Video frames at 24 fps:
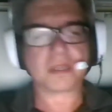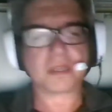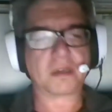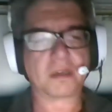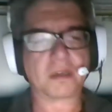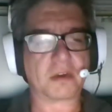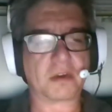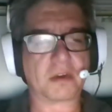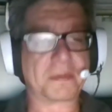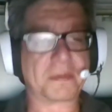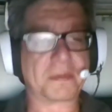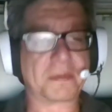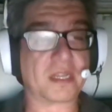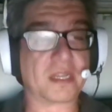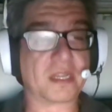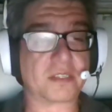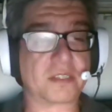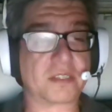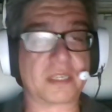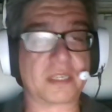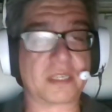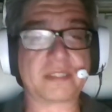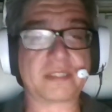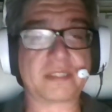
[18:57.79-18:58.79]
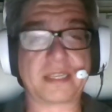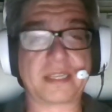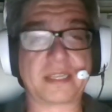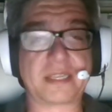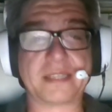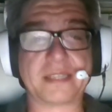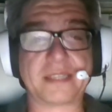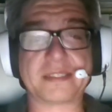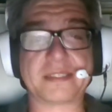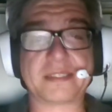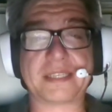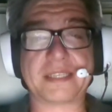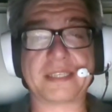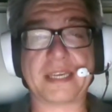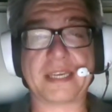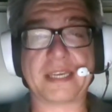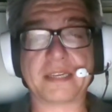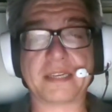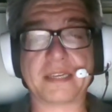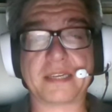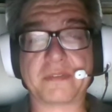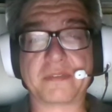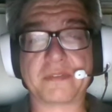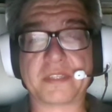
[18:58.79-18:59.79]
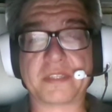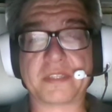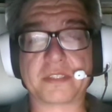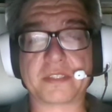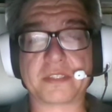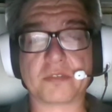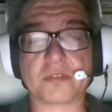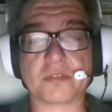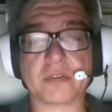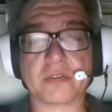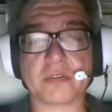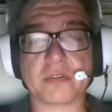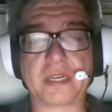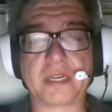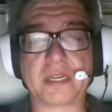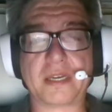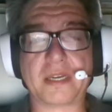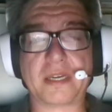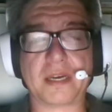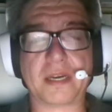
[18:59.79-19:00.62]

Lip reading: Oh, I apologize. That is the end of the story.